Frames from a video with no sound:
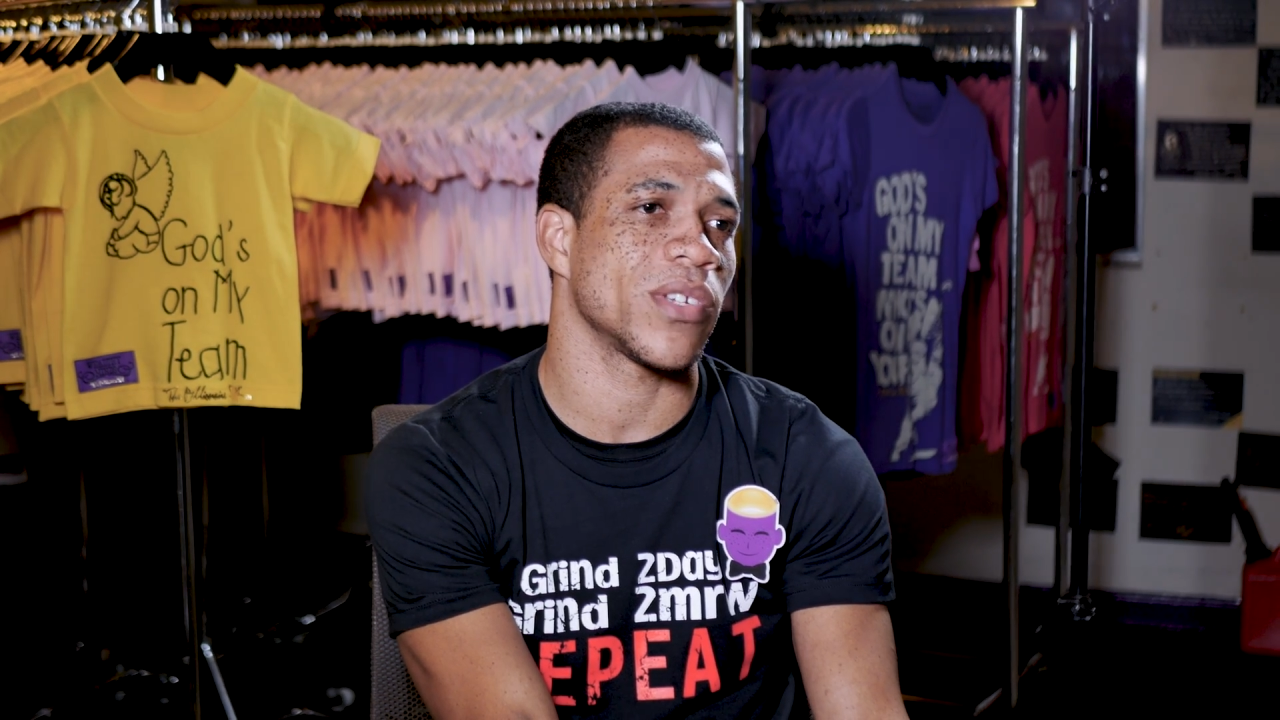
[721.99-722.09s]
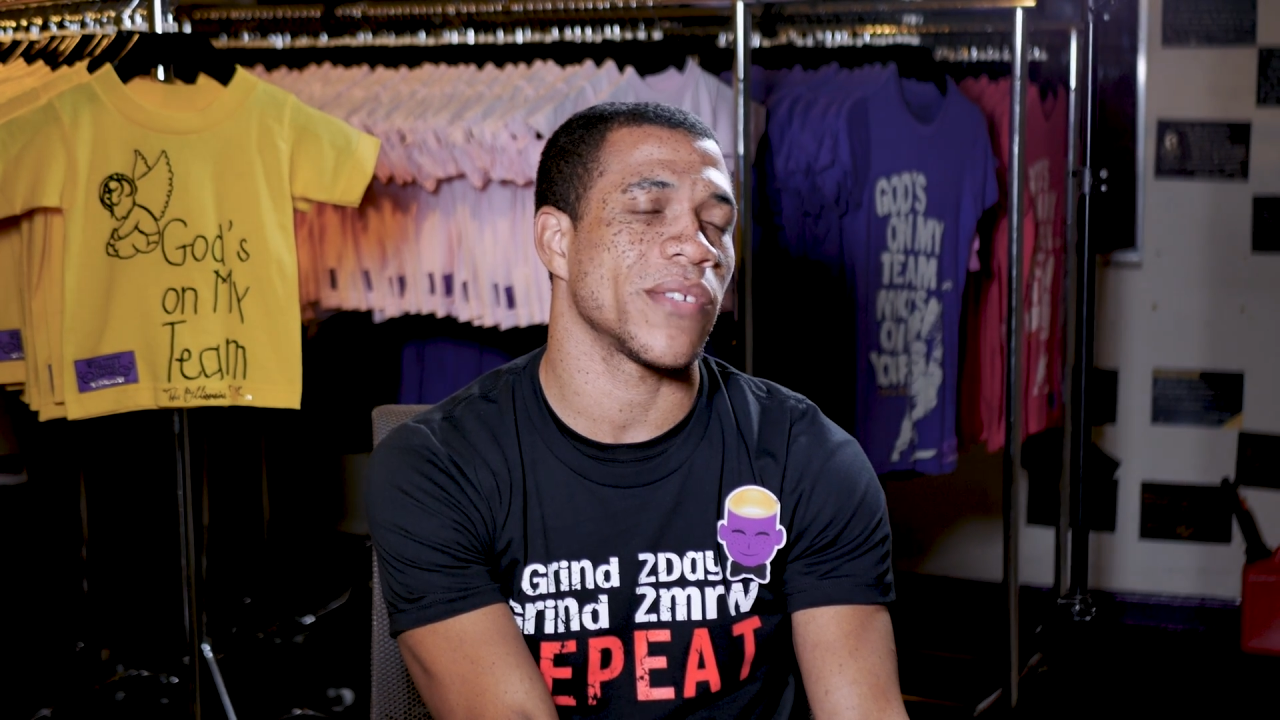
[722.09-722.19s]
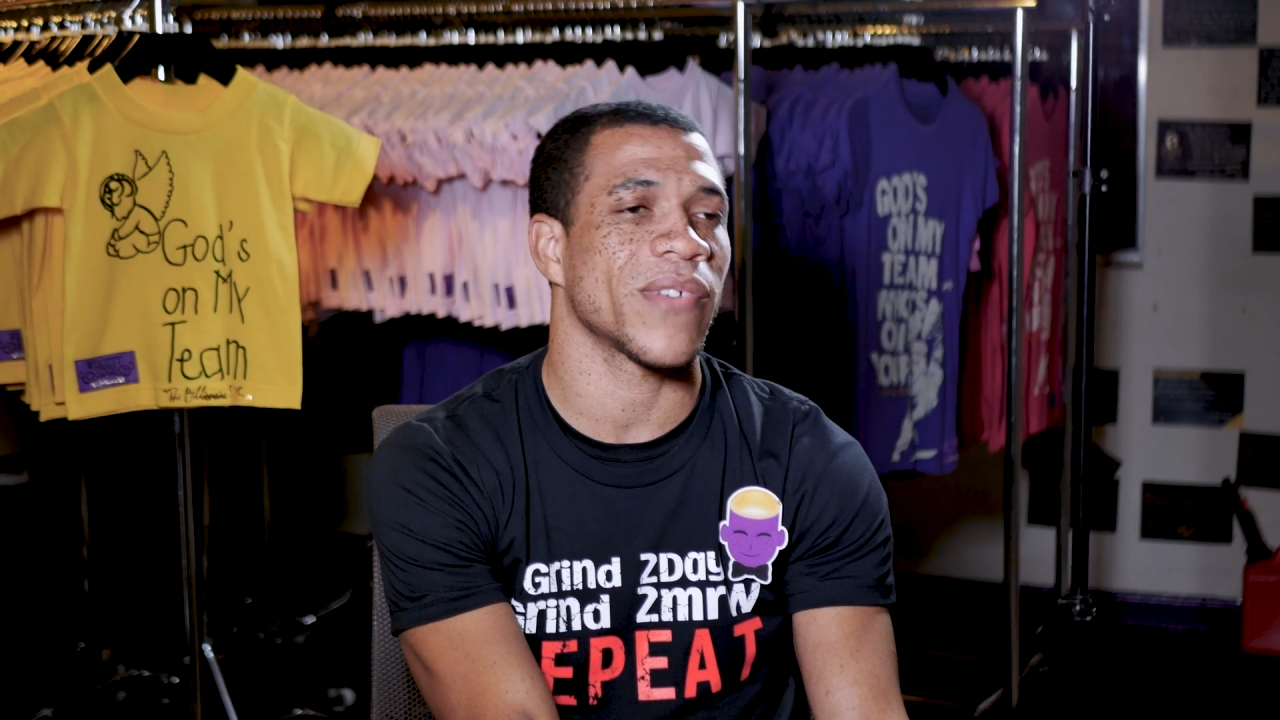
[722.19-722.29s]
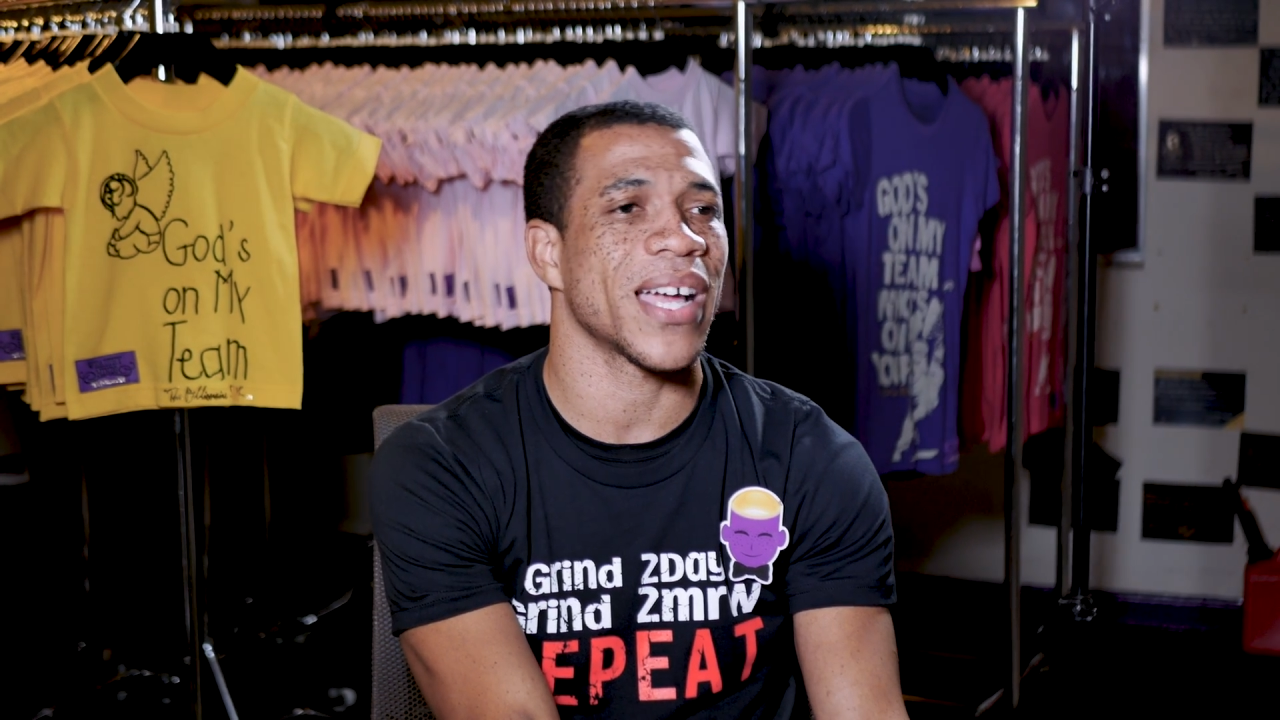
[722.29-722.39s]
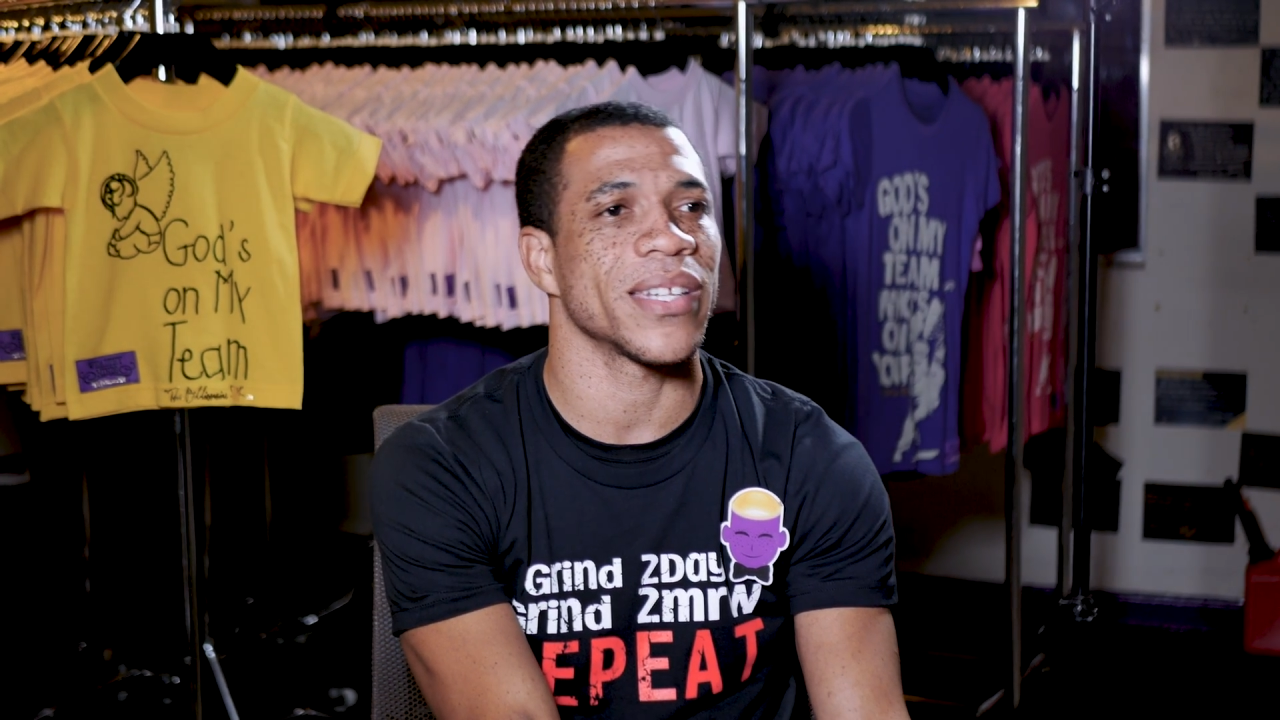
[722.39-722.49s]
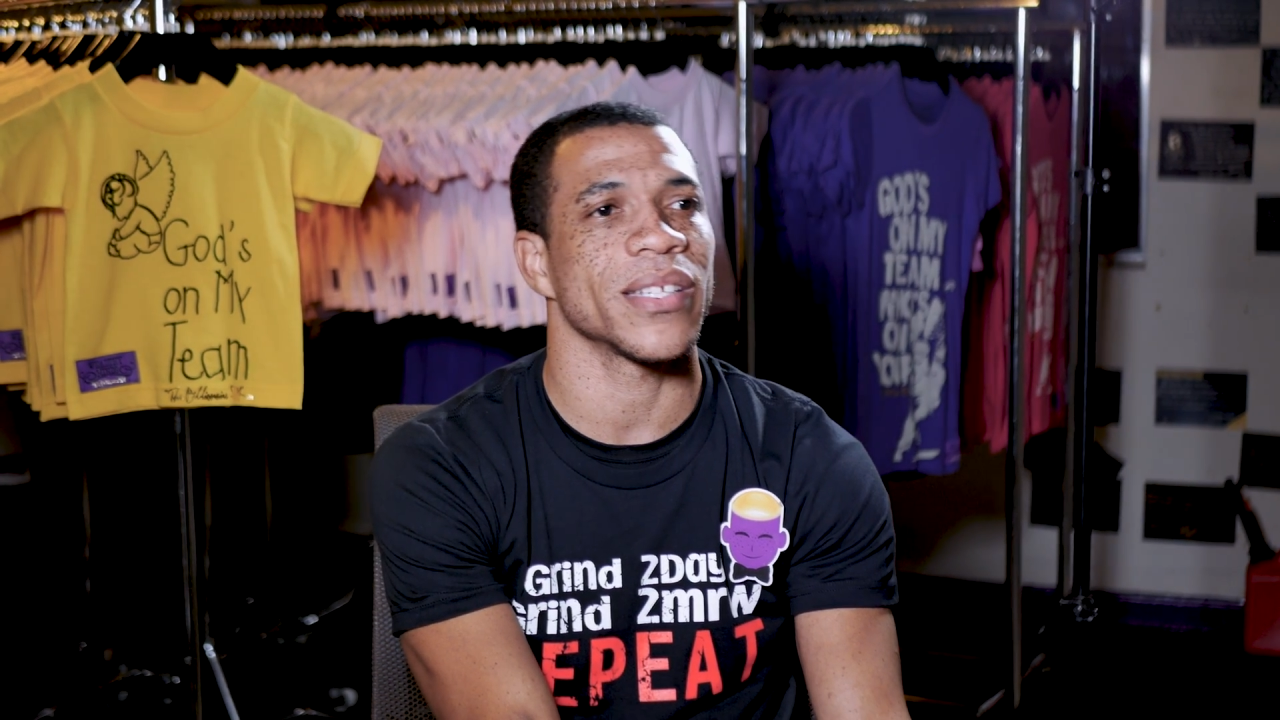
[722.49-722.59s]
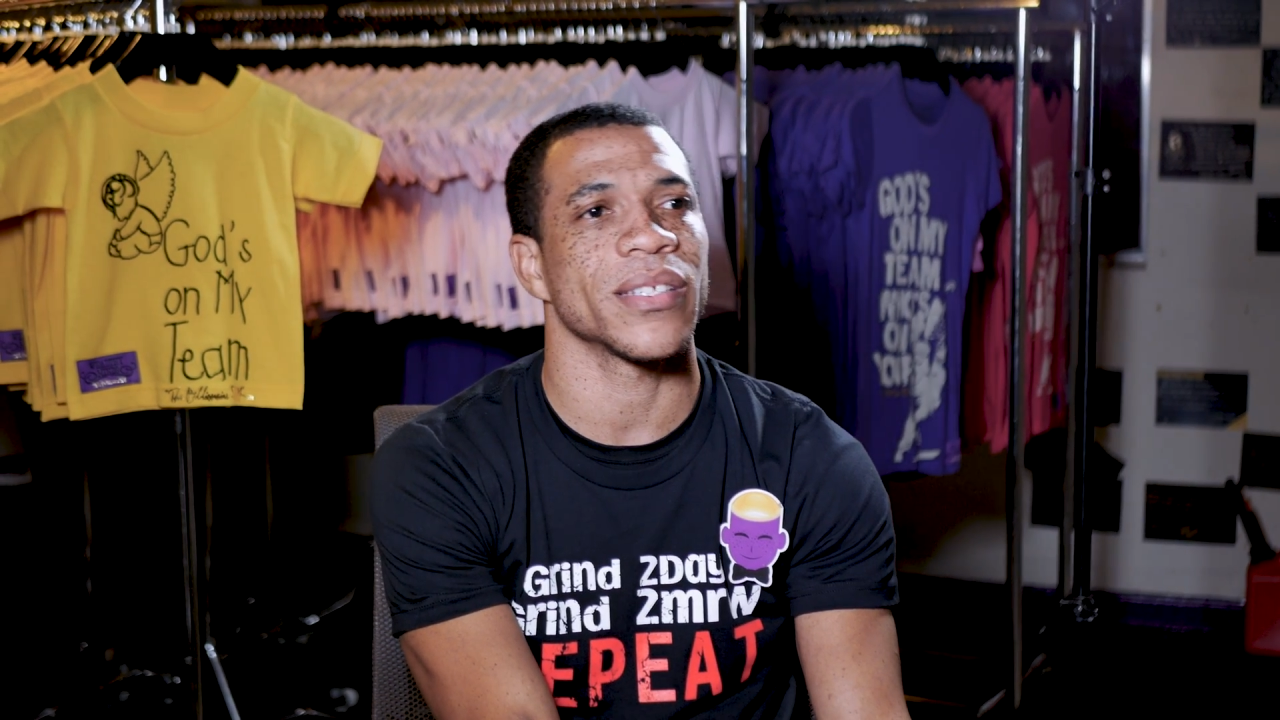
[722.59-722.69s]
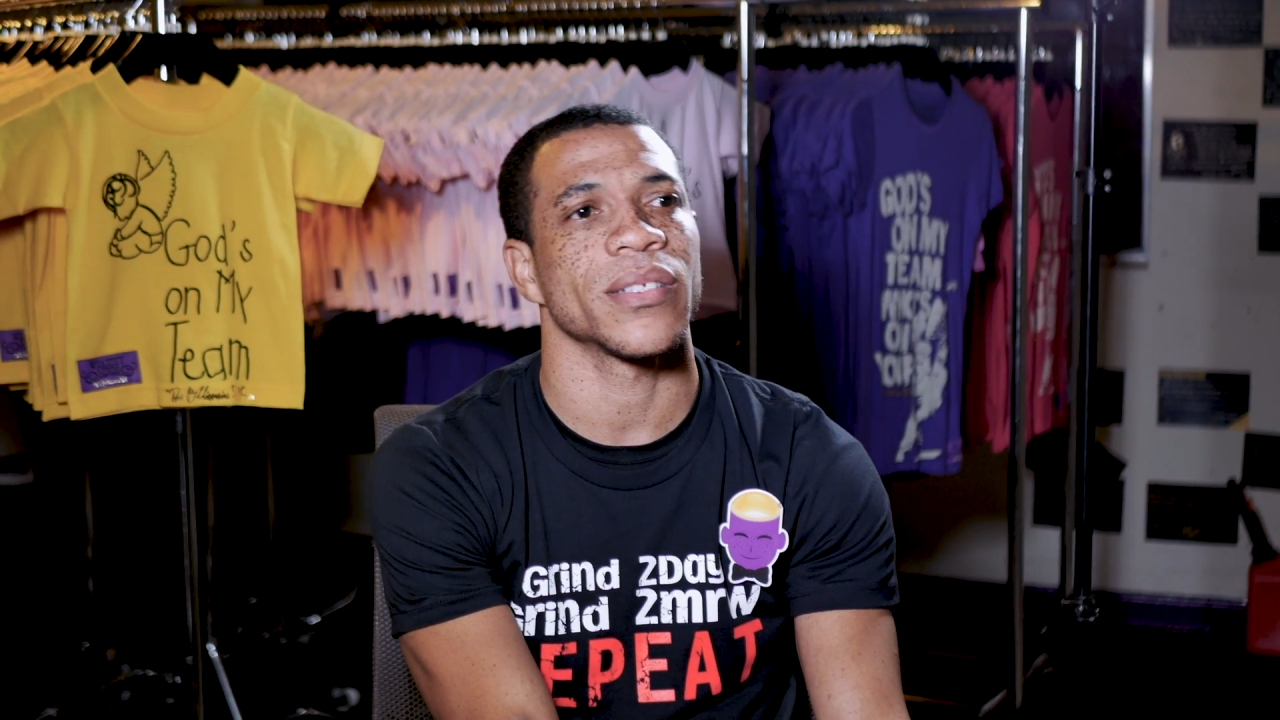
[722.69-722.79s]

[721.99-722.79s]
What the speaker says: defined it.